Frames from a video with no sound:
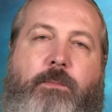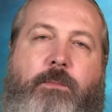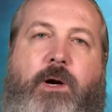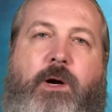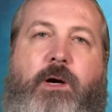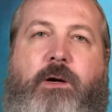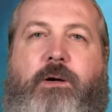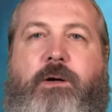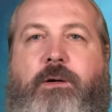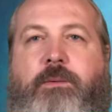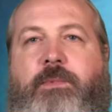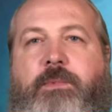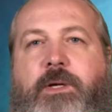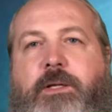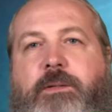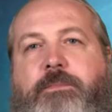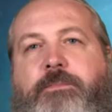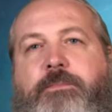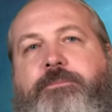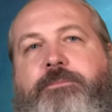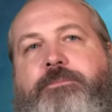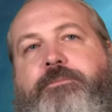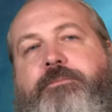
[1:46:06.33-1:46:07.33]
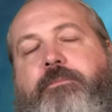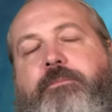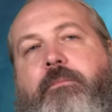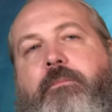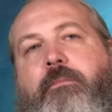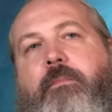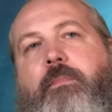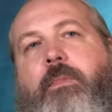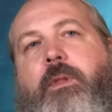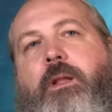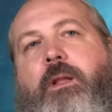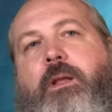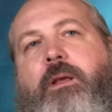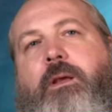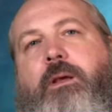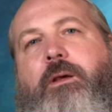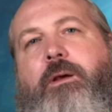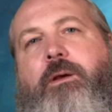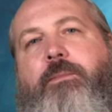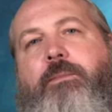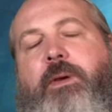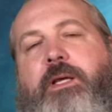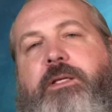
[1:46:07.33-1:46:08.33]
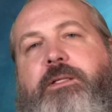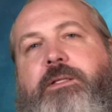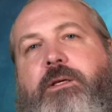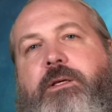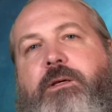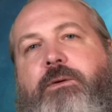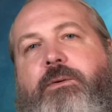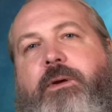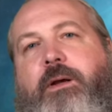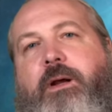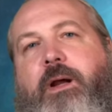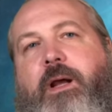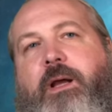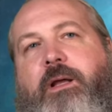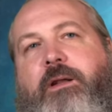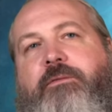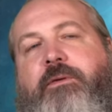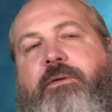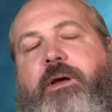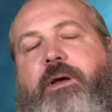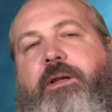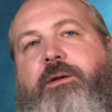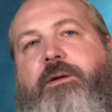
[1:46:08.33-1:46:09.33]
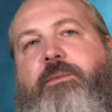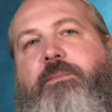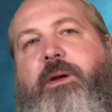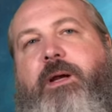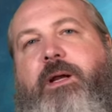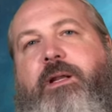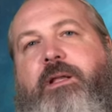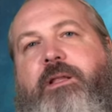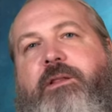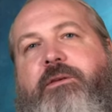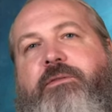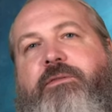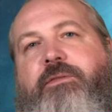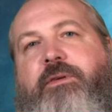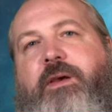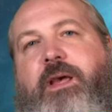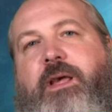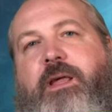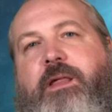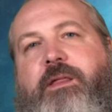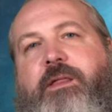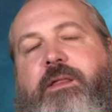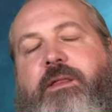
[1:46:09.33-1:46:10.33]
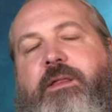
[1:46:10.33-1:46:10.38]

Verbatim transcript: Ehrman, who makes a career out of undermining the faith.